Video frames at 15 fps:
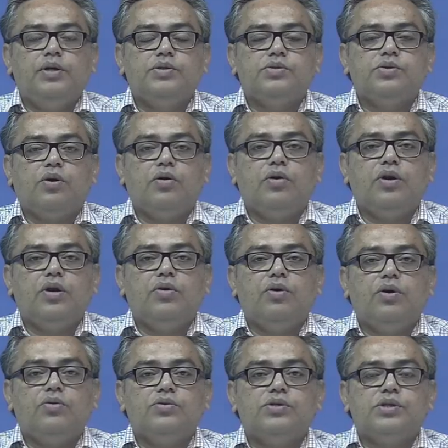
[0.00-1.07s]
is not
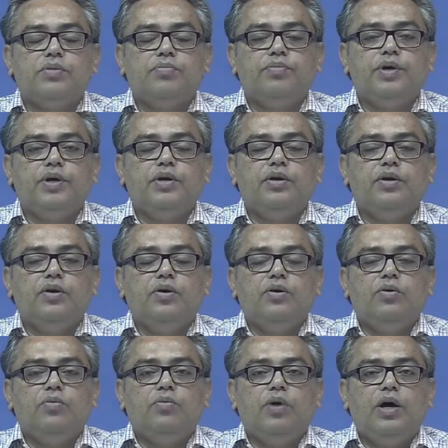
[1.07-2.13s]
required to submit
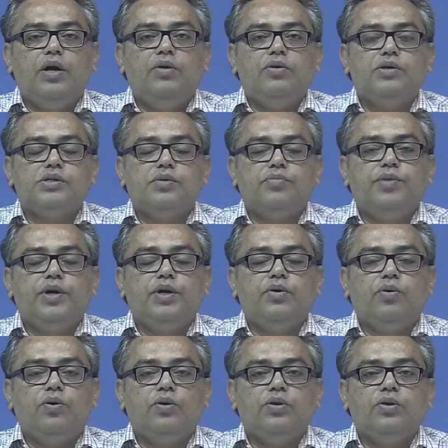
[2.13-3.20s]
while you are submitting
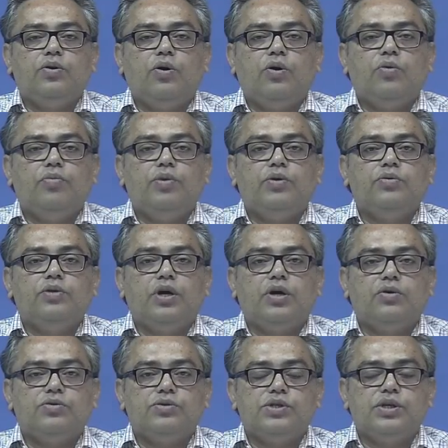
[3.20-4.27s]
all the document to the
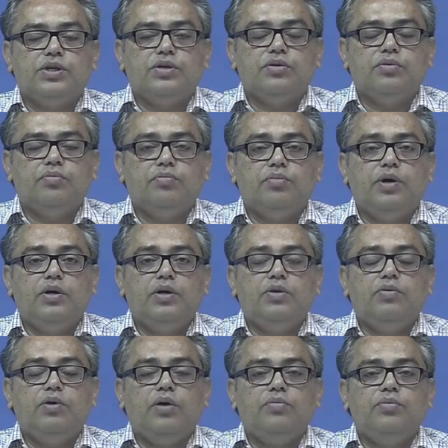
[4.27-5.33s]
ROC, but
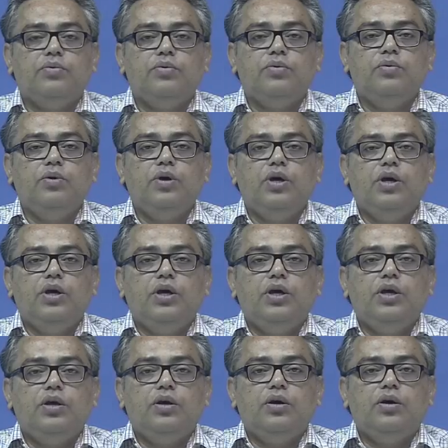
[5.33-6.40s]
you have to
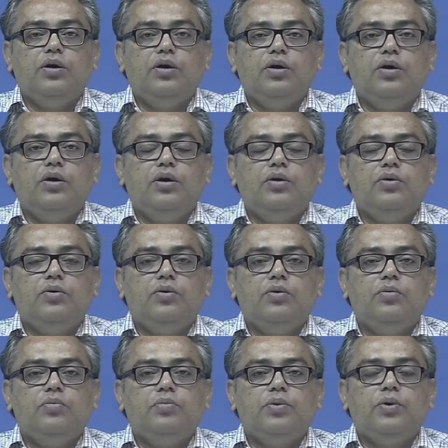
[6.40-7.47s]
uh, you
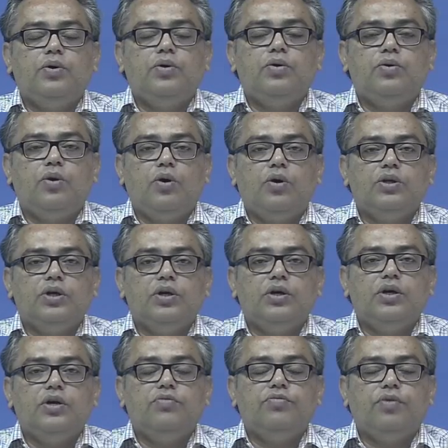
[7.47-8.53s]
know uh, draw the
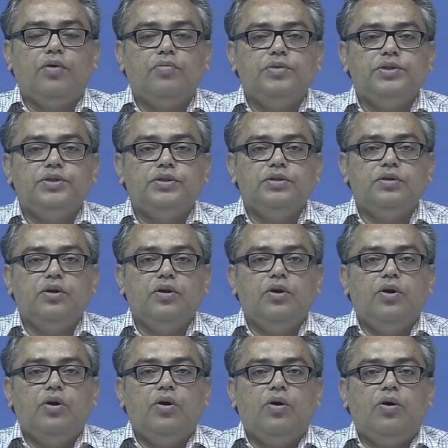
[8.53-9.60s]
information
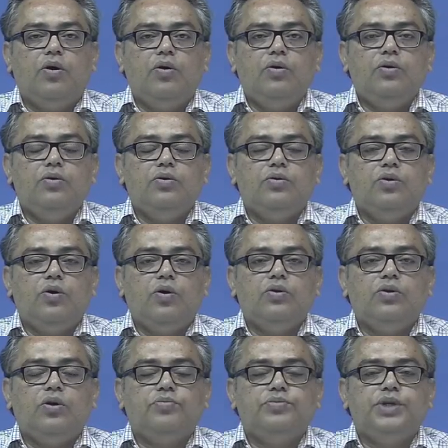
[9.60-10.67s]
or draw
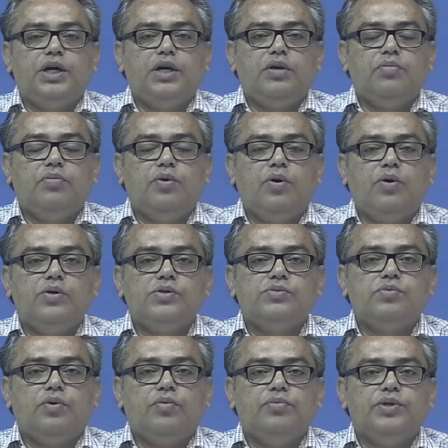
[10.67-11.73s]
the objective clause
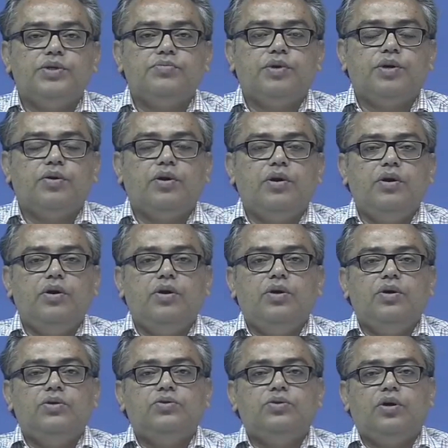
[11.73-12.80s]
from this particular
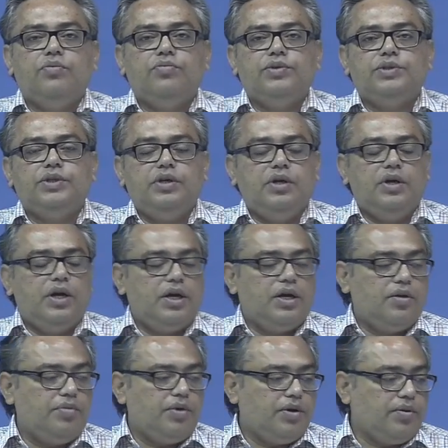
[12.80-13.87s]
joint venture
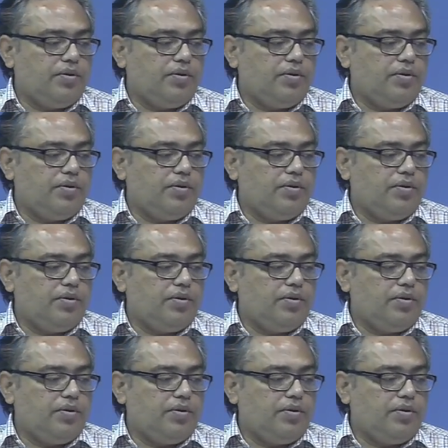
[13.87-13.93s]
agreement.